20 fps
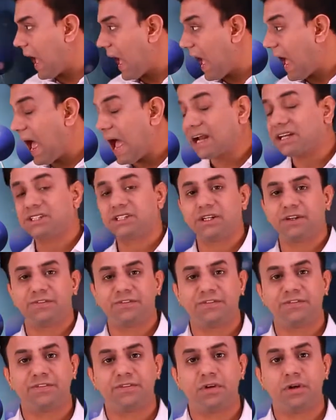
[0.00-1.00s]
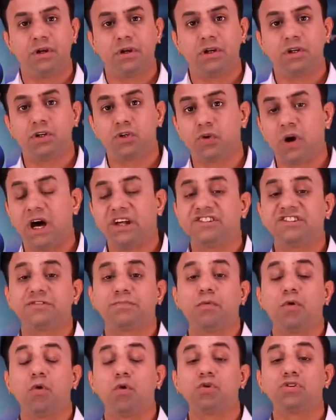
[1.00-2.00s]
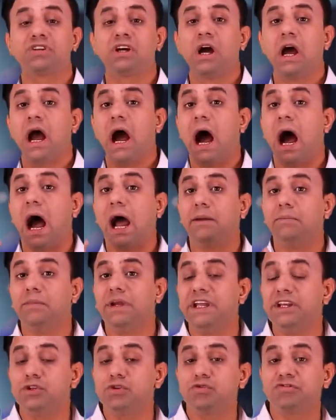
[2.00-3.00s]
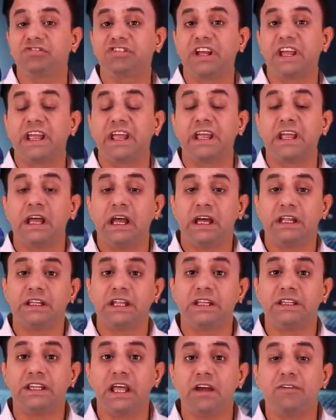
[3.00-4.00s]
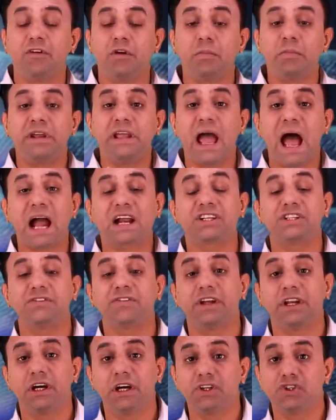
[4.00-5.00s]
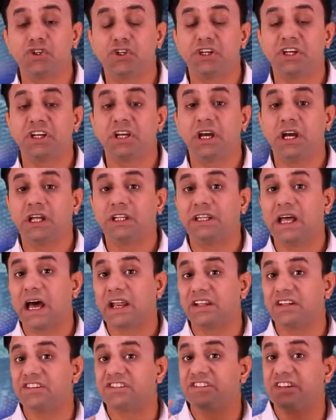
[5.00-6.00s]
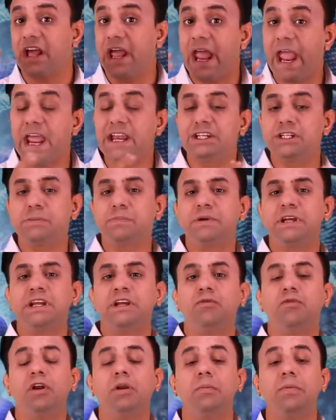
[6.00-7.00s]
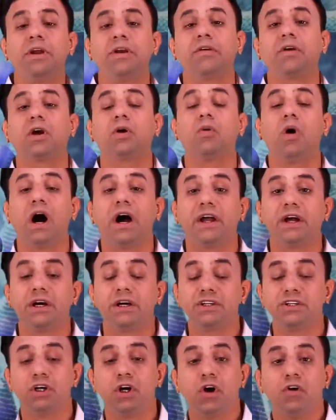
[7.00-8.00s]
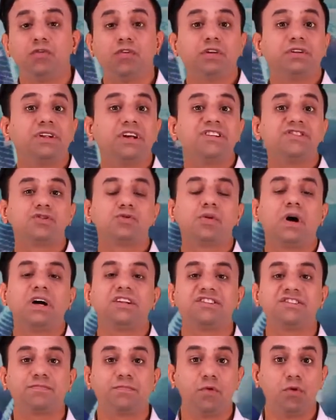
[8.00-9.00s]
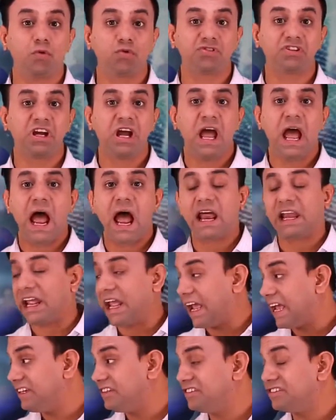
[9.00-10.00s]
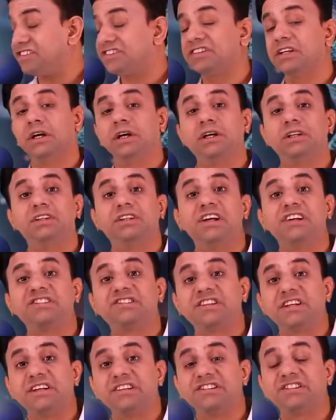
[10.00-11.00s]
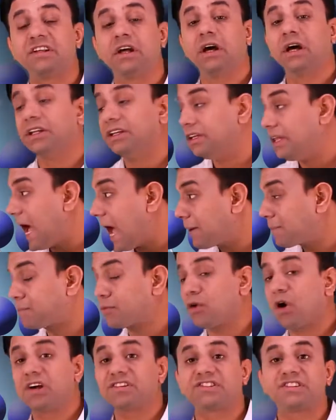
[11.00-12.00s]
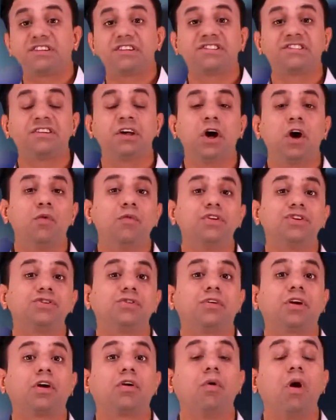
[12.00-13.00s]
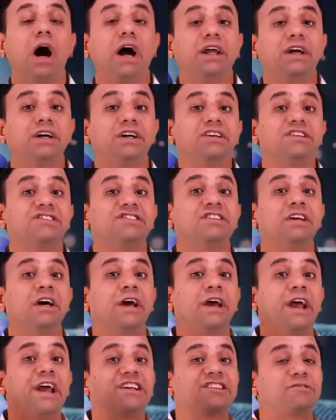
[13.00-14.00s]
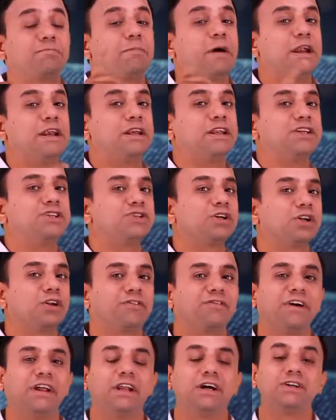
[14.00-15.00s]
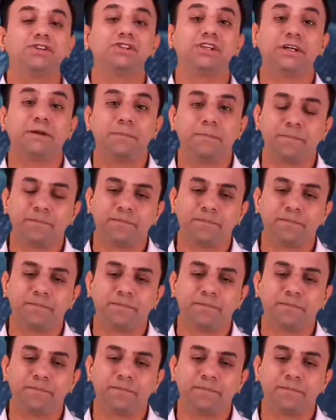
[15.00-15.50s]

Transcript: active transport, I mean to say that there will be active energy, that is ATP will be required for this transport, and hence this is that process which requires expenditure of energy.